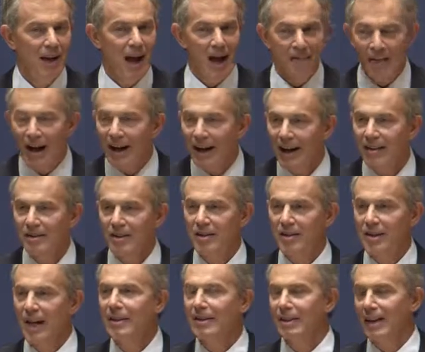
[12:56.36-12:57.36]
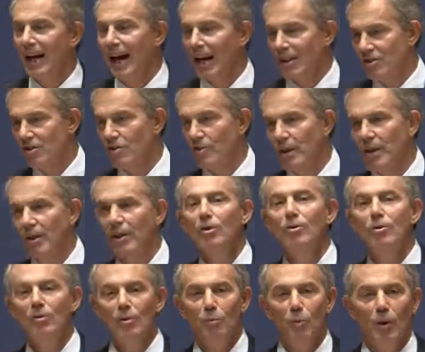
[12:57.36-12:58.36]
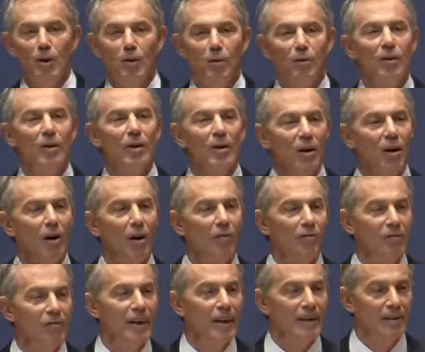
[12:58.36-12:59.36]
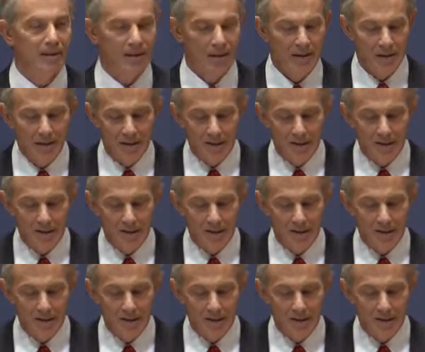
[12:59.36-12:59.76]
And that understanding has to include the world of faith.